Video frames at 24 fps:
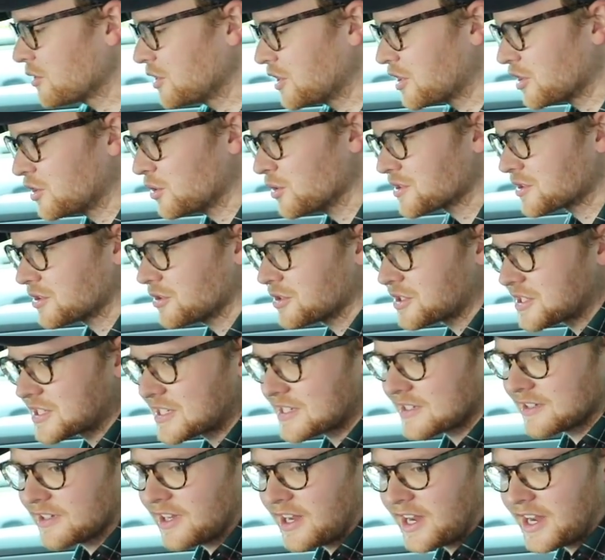you can also
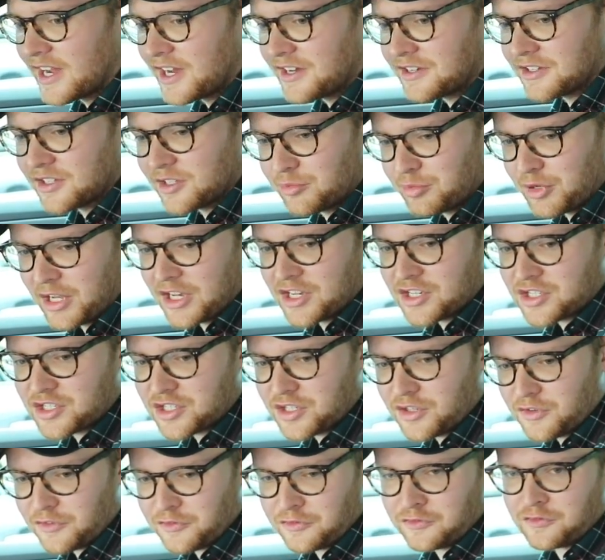slide the bench
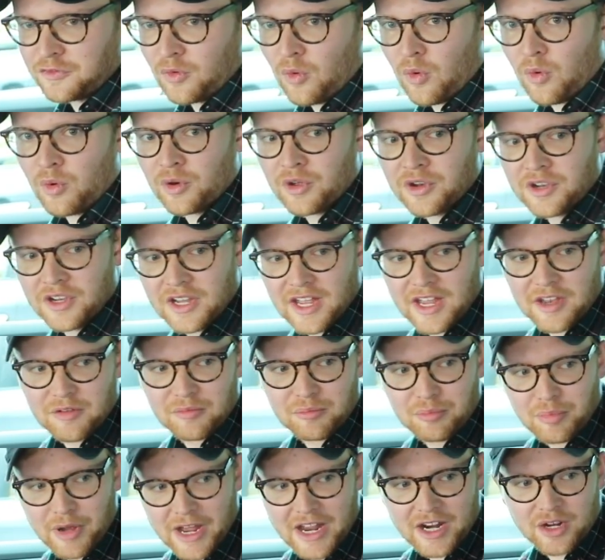forward and
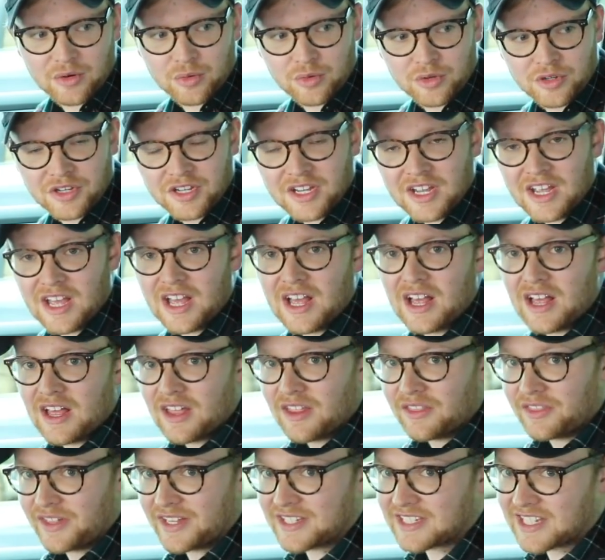backward.
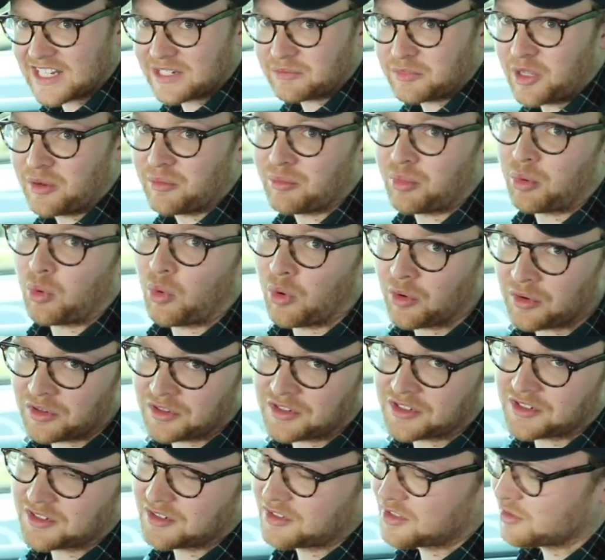That's going to be
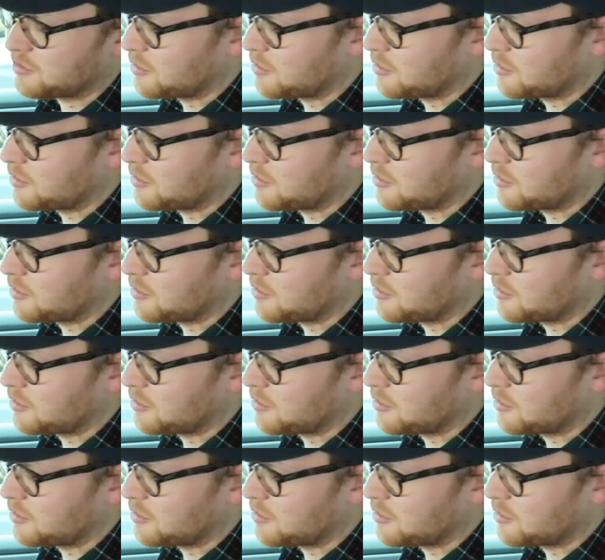important to